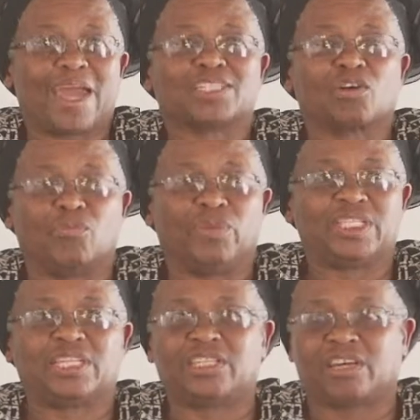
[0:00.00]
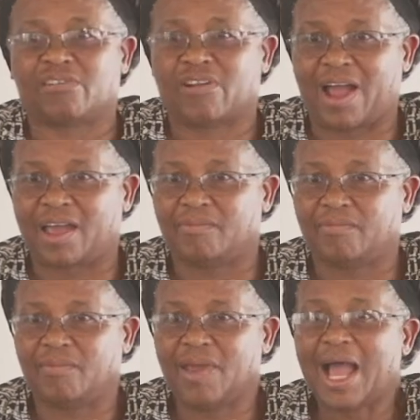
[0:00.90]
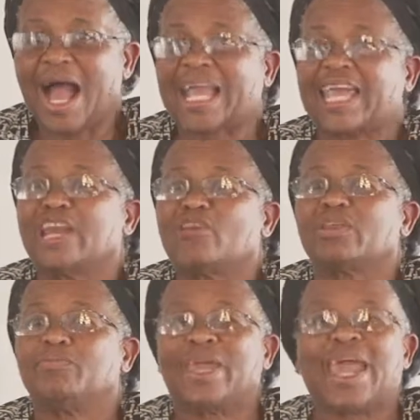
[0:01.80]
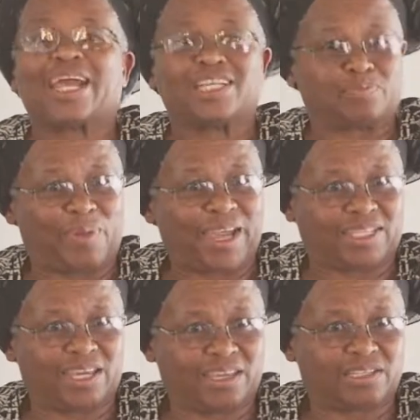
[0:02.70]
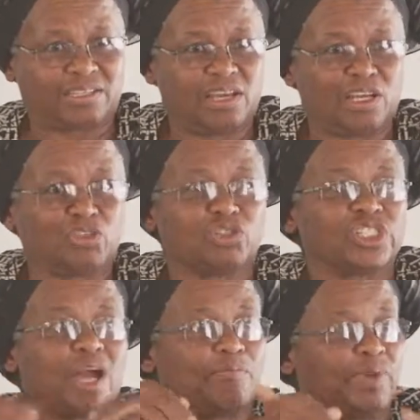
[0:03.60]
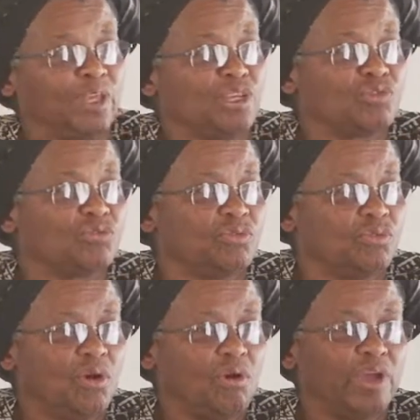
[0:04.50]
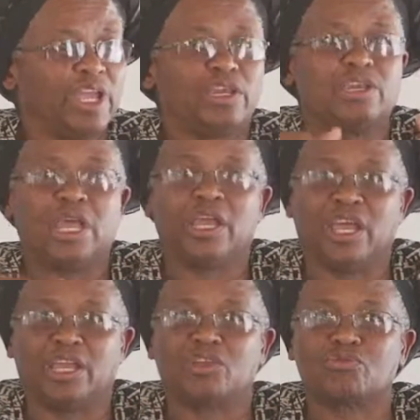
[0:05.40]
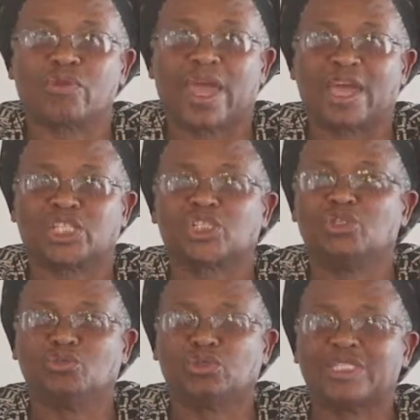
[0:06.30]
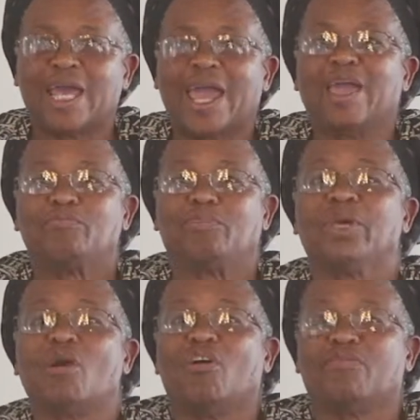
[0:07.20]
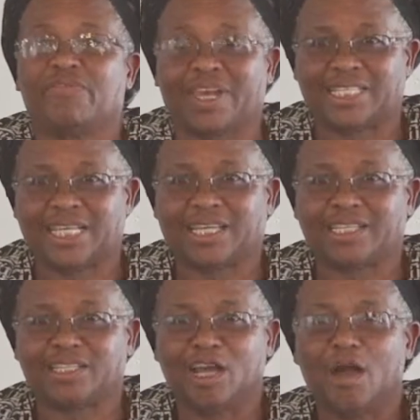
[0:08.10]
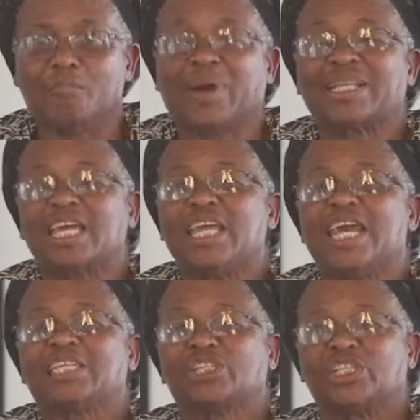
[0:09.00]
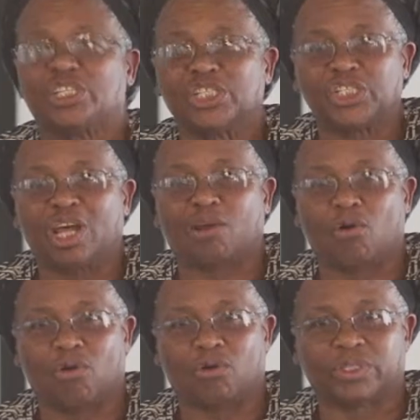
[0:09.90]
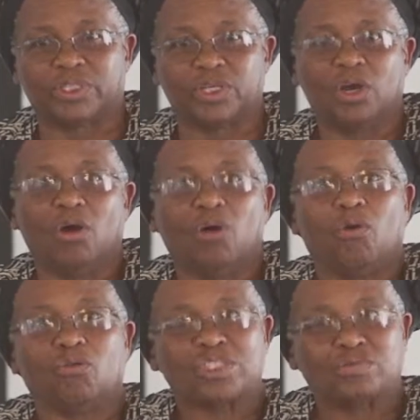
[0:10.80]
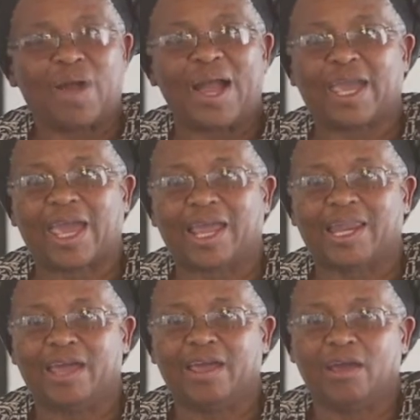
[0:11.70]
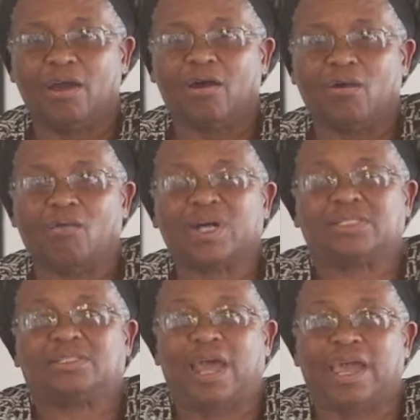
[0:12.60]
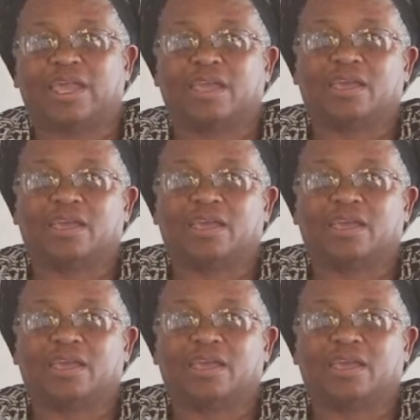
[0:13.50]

has committed a crime, I cannot be expected to jump into her shoes and be convicted. But in a traditional court, Usimangele was like